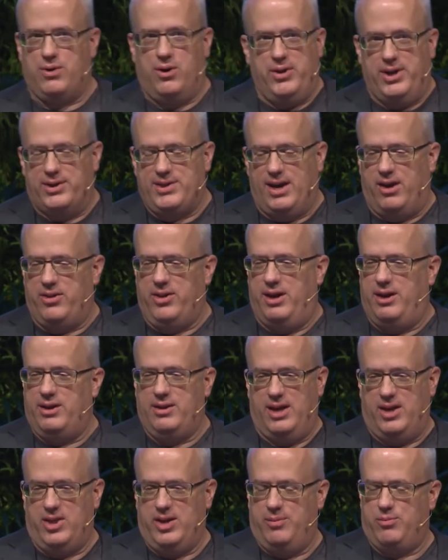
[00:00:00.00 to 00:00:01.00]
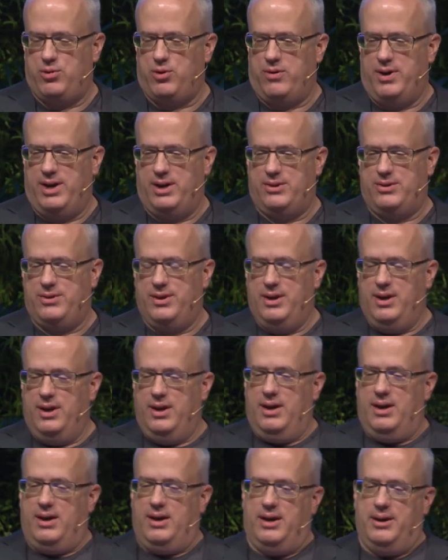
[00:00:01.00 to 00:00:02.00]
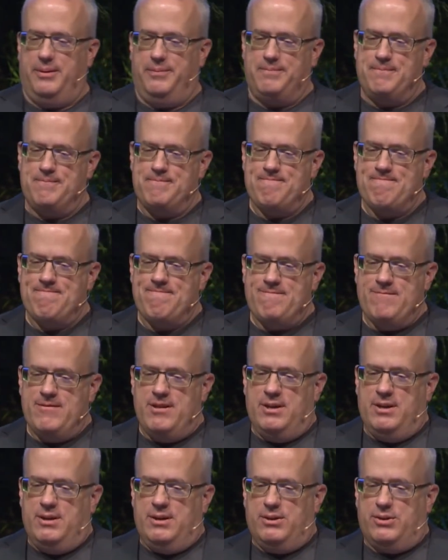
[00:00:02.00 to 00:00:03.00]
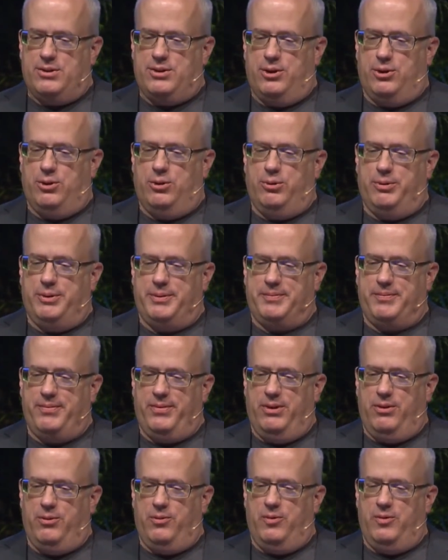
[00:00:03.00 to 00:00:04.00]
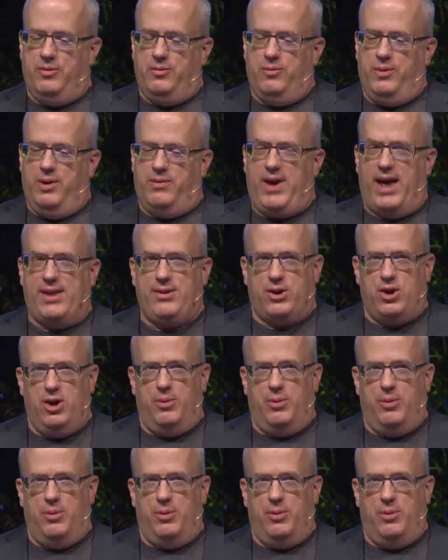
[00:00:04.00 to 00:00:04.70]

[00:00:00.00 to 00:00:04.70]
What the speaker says: grow. That's how they progress. So we've had